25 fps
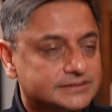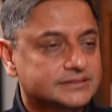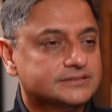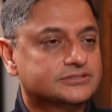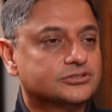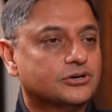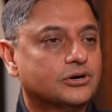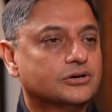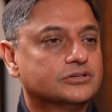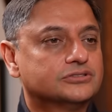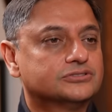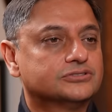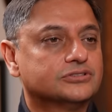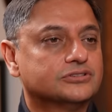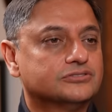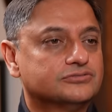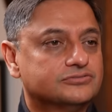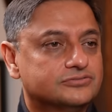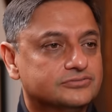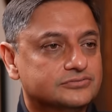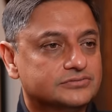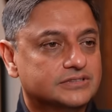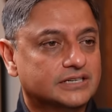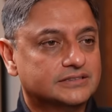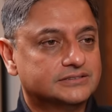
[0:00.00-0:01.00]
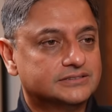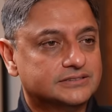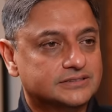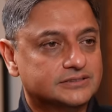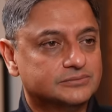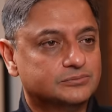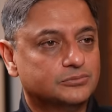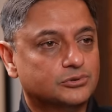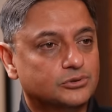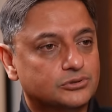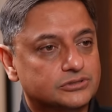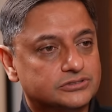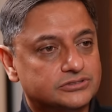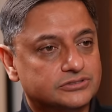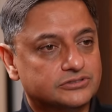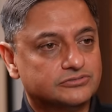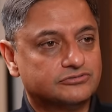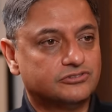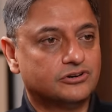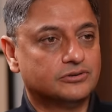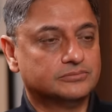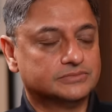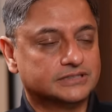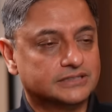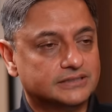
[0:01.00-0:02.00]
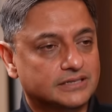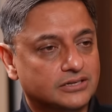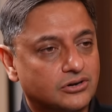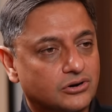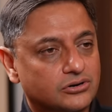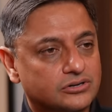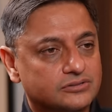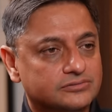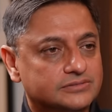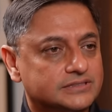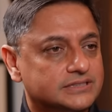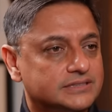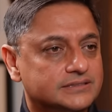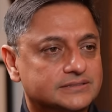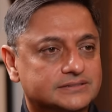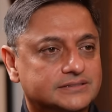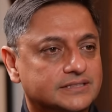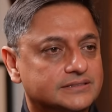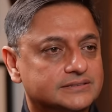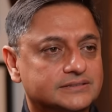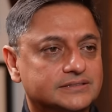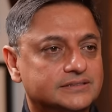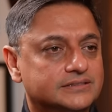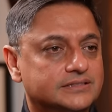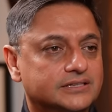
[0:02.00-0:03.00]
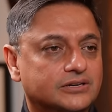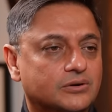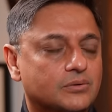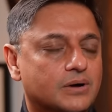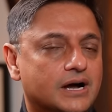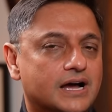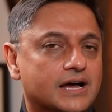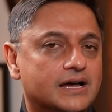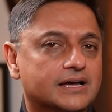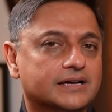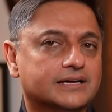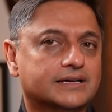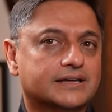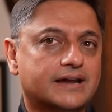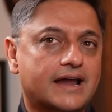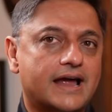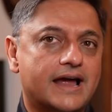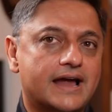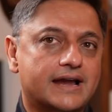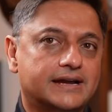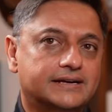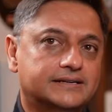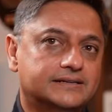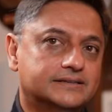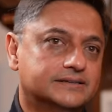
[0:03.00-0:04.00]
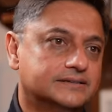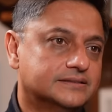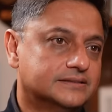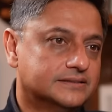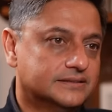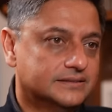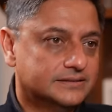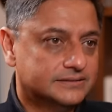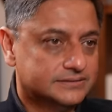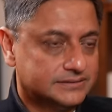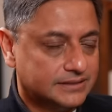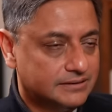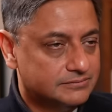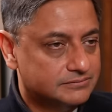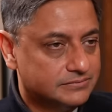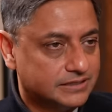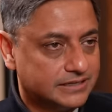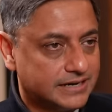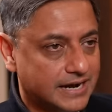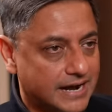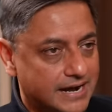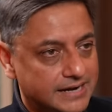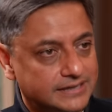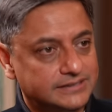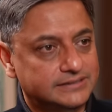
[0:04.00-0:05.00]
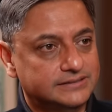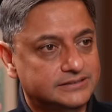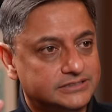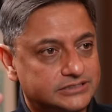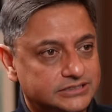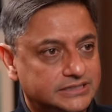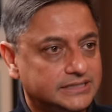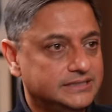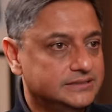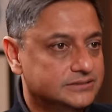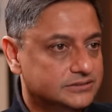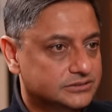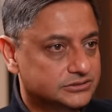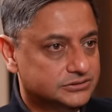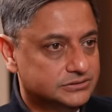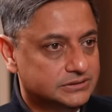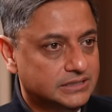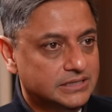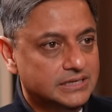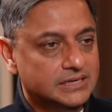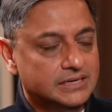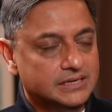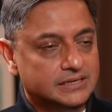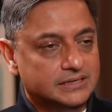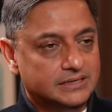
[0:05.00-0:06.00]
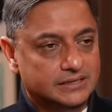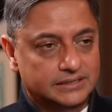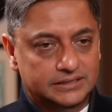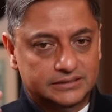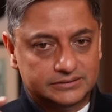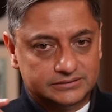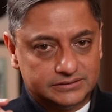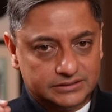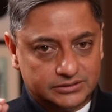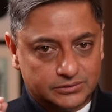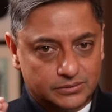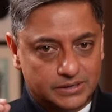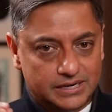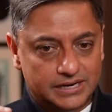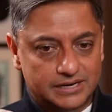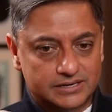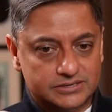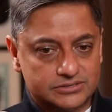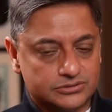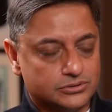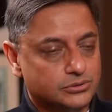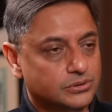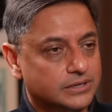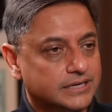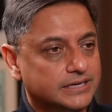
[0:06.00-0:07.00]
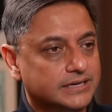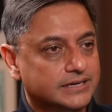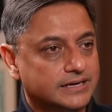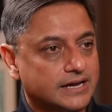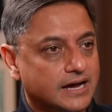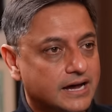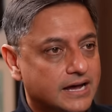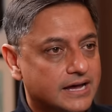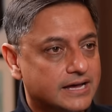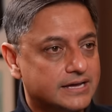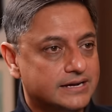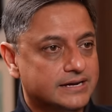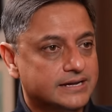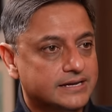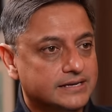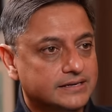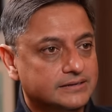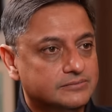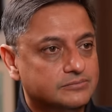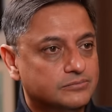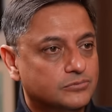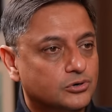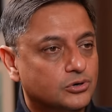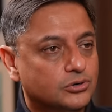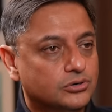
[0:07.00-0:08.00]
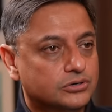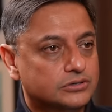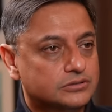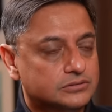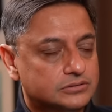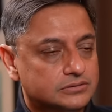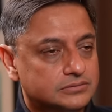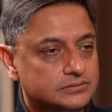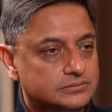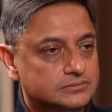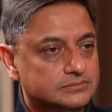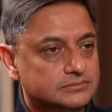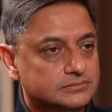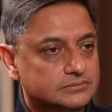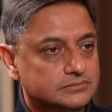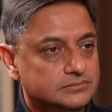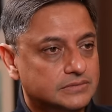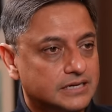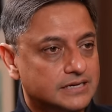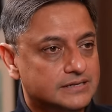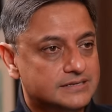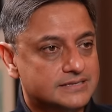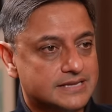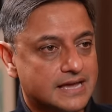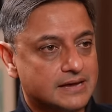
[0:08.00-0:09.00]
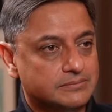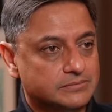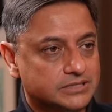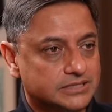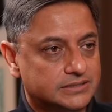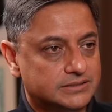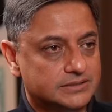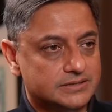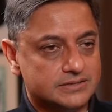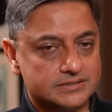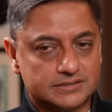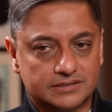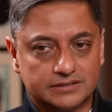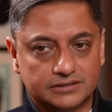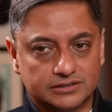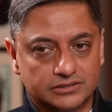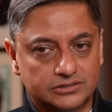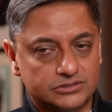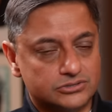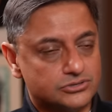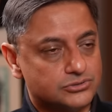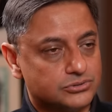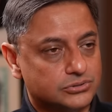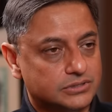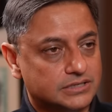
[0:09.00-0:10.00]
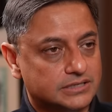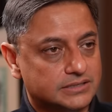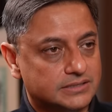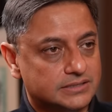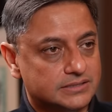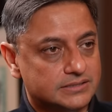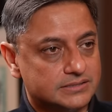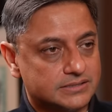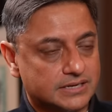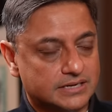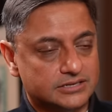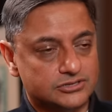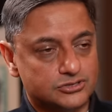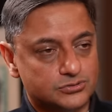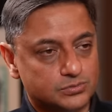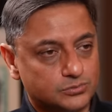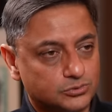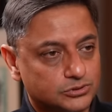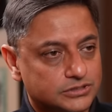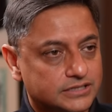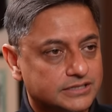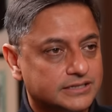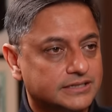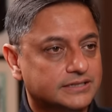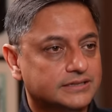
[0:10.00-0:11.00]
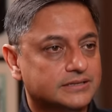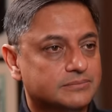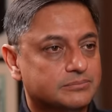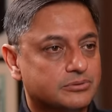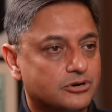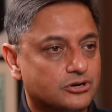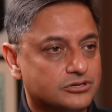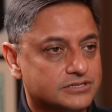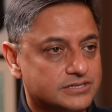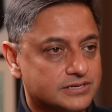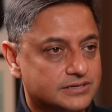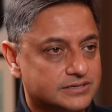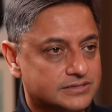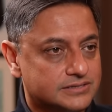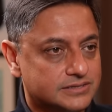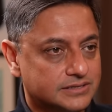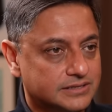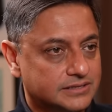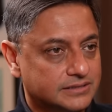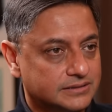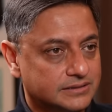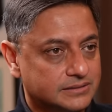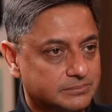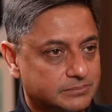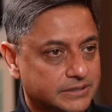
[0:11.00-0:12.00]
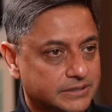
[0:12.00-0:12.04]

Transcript: the sorts of nuts and bolts reforms. A lot of these doesn't require grand, uh, some grand change. It requires going and hiring more examiners and controllers and smoothing the process in the